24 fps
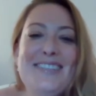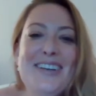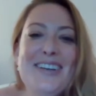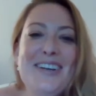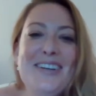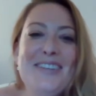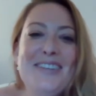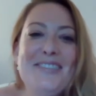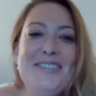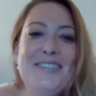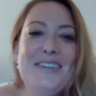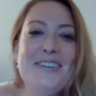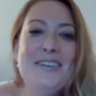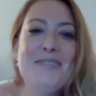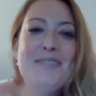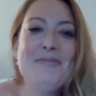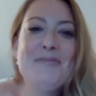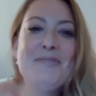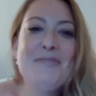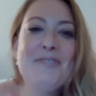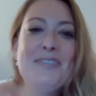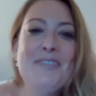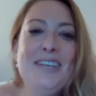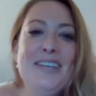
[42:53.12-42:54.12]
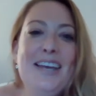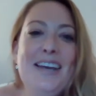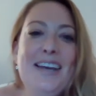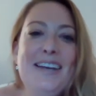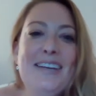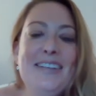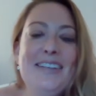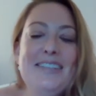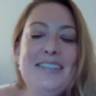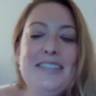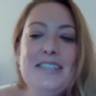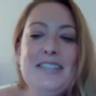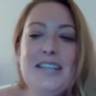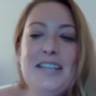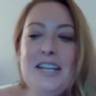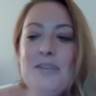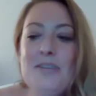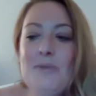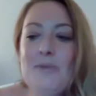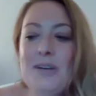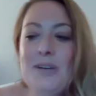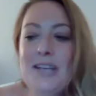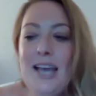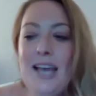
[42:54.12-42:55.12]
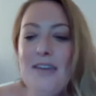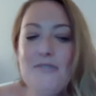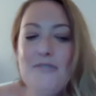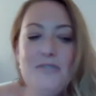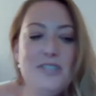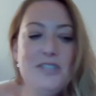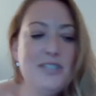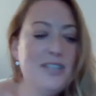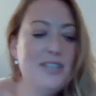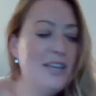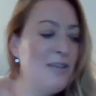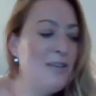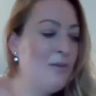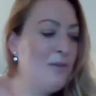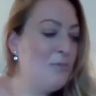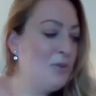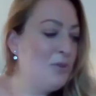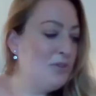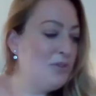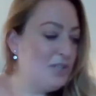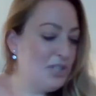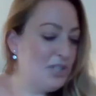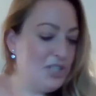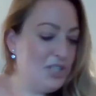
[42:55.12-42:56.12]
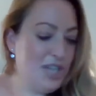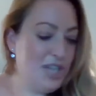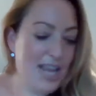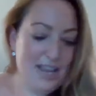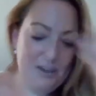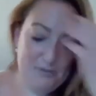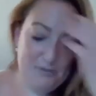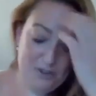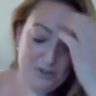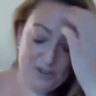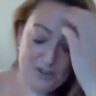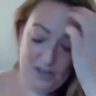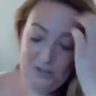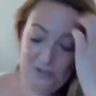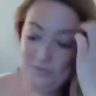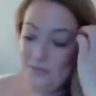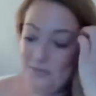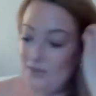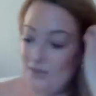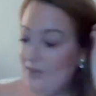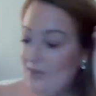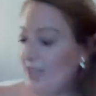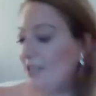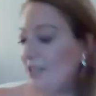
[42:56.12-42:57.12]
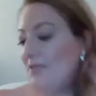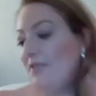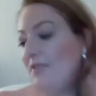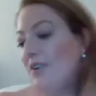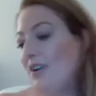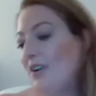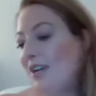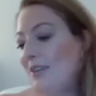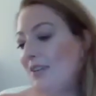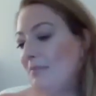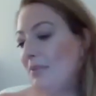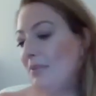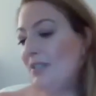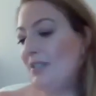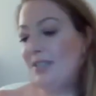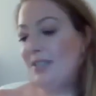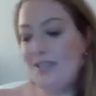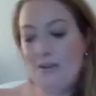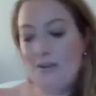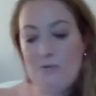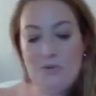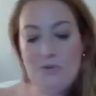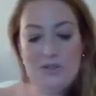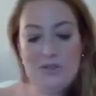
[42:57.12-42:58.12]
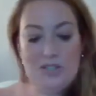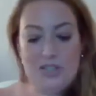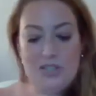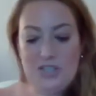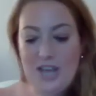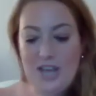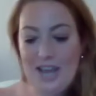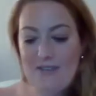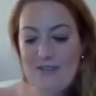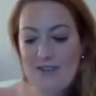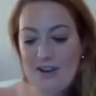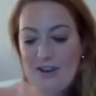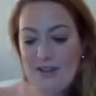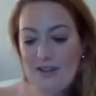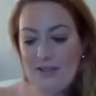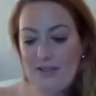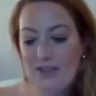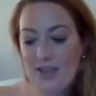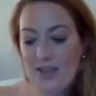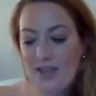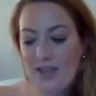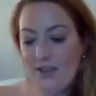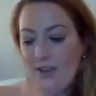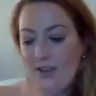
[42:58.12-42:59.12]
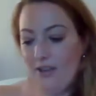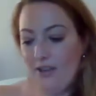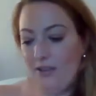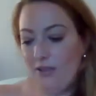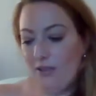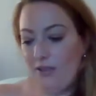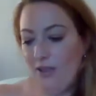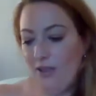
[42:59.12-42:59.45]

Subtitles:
So yeah, does anyone want to share? If you don't, that's fine, but does anyone want to share anything?